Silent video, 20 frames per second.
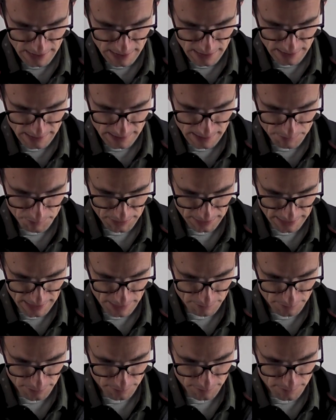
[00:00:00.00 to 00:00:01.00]
And
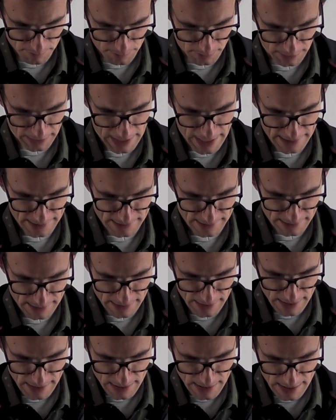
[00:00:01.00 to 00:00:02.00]
typically what we will get
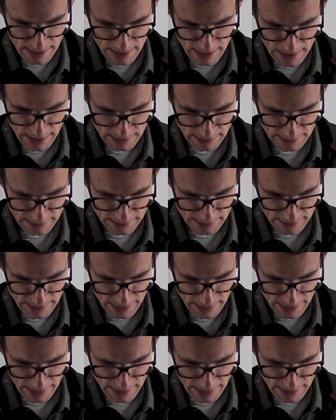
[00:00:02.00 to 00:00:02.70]
is